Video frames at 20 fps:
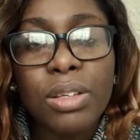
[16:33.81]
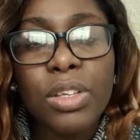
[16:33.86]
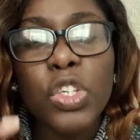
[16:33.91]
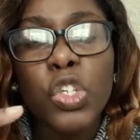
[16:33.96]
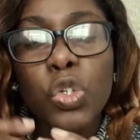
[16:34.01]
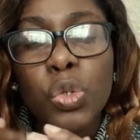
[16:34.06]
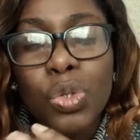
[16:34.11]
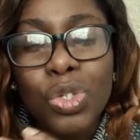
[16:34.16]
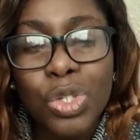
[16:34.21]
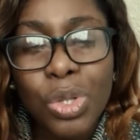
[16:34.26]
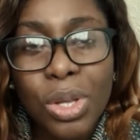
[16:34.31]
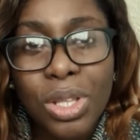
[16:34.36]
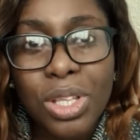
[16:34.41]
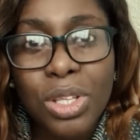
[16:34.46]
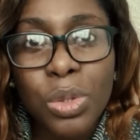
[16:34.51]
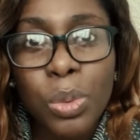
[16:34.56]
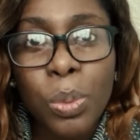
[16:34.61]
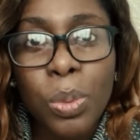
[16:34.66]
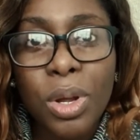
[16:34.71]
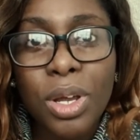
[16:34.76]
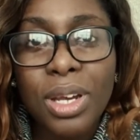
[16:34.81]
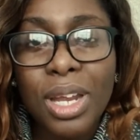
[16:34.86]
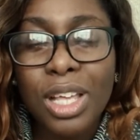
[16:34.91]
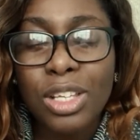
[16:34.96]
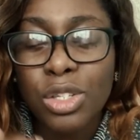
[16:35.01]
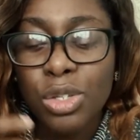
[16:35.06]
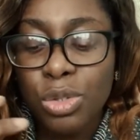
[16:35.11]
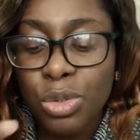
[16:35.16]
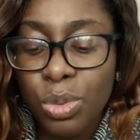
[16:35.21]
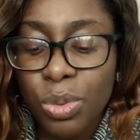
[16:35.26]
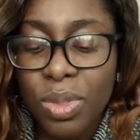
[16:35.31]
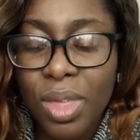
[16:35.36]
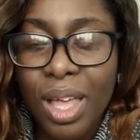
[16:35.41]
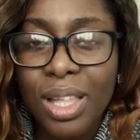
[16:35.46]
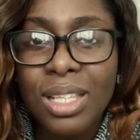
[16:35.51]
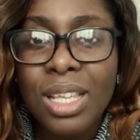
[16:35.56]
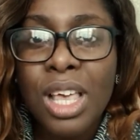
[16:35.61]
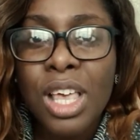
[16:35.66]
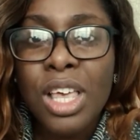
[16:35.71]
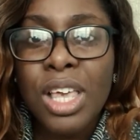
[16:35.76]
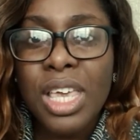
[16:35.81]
It's through studying the word. As you do that,